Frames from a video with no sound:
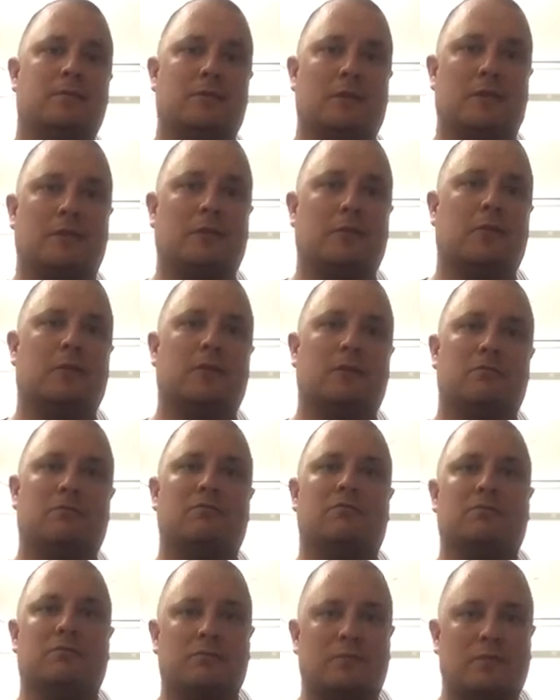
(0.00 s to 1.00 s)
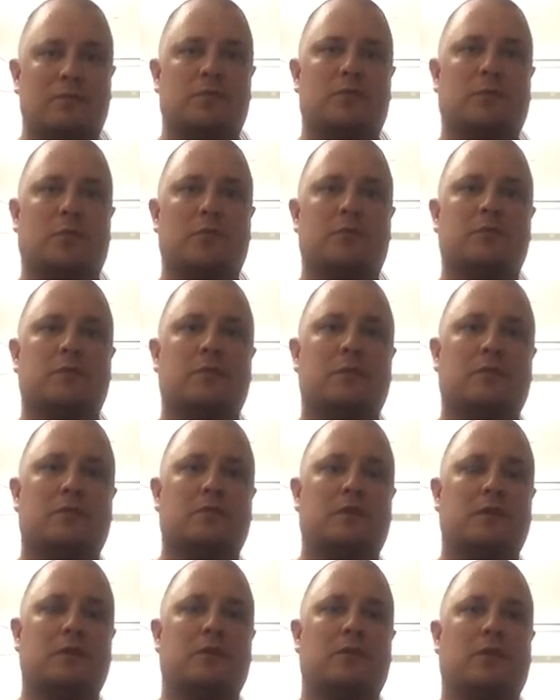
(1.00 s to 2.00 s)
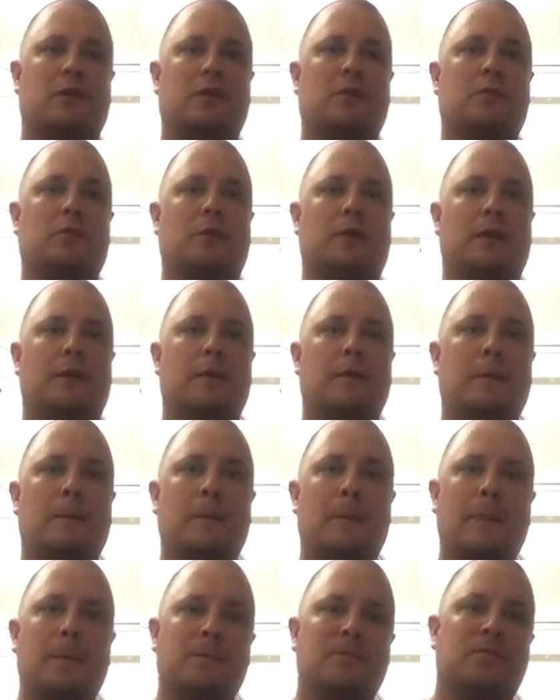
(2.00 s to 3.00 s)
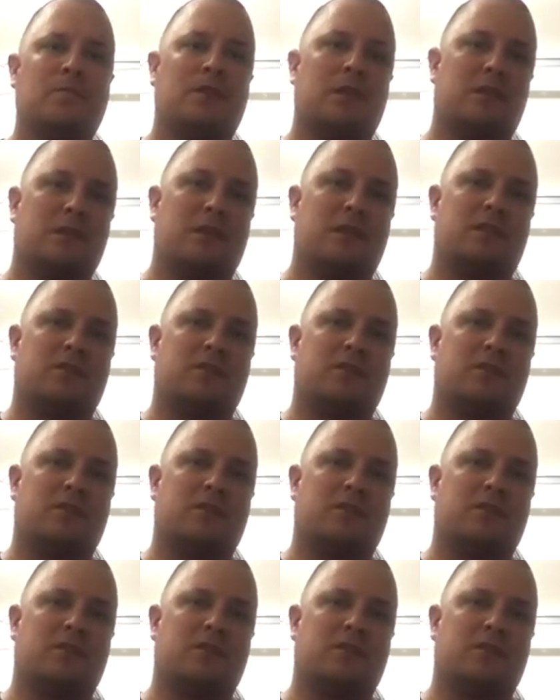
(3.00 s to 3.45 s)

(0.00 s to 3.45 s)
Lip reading: The irritant is supposed to irritate your airway, and